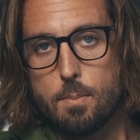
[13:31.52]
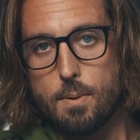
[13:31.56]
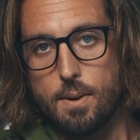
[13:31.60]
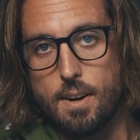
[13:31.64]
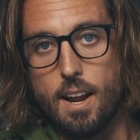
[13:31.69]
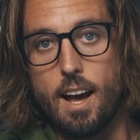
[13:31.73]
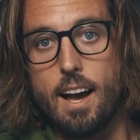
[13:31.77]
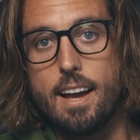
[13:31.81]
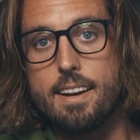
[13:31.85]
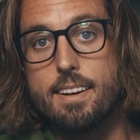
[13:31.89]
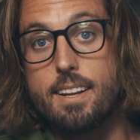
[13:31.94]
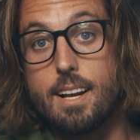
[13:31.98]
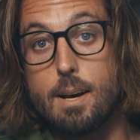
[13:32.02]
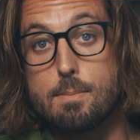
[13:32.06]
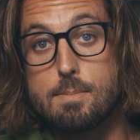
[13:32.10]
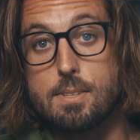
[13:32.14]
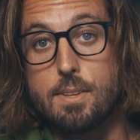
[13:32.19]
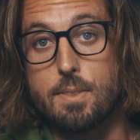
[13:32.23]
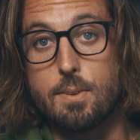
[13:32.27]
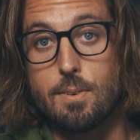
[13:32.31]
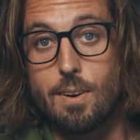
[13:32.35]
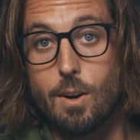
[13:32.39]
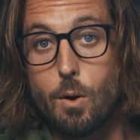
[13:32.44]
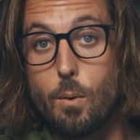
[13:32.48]
number nine
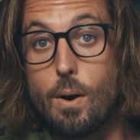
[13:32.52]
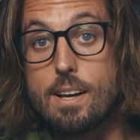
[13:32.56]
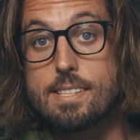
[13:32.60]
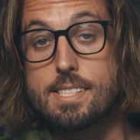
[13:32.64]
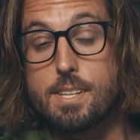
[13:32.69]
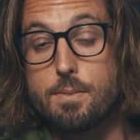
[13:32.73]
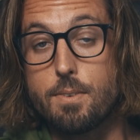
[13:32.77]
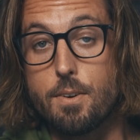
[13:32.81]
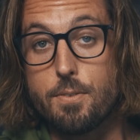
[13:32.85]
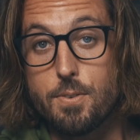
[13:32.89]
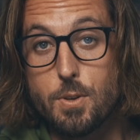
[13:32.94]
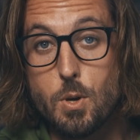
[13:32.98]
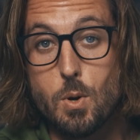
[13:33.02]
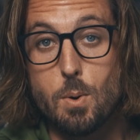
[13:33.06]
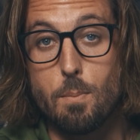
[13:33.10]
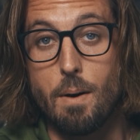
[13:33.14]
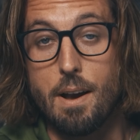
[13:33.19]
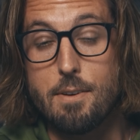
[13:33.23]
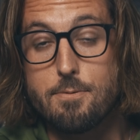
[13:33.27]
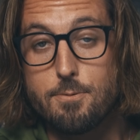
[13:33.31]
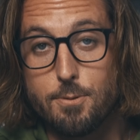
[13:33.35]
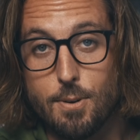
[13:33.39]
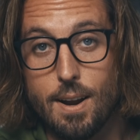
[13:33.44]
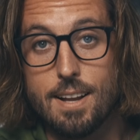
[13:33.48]
comes at the request of a few of
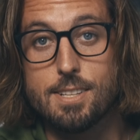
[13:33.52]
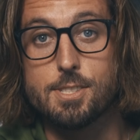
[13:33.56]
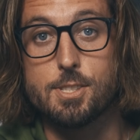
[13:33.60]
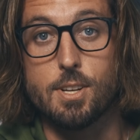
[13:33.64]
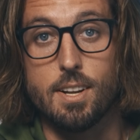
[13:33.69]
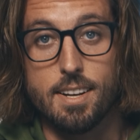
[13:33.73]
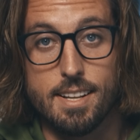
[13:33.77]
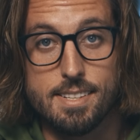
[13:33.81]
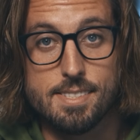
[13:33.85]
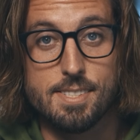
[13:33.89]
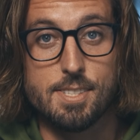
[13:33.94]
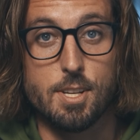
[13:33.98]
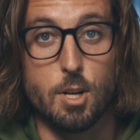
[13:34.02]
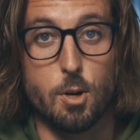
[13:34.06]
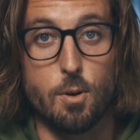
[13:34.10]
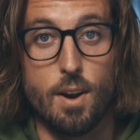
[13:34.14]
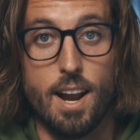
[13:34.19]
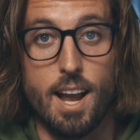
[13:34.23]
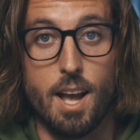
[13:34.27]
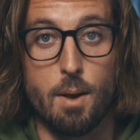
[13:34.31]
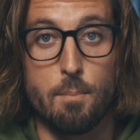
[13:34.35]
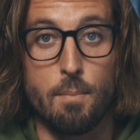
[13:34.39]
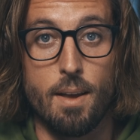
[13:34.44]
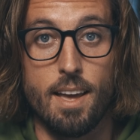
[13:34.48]
my friends on
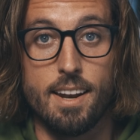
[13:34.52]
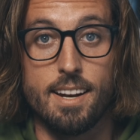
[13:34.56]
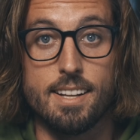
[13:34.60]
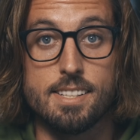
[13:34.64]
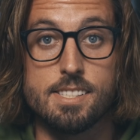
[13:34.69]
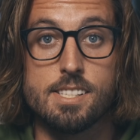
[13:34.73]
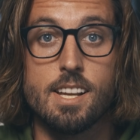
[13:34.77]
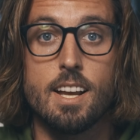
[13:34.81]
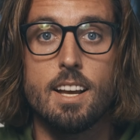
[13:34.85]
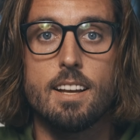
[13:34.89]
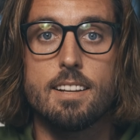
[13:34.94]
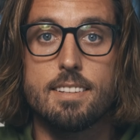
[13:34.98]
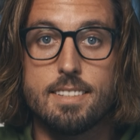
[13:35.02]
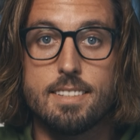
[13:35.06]
Instagram and it's,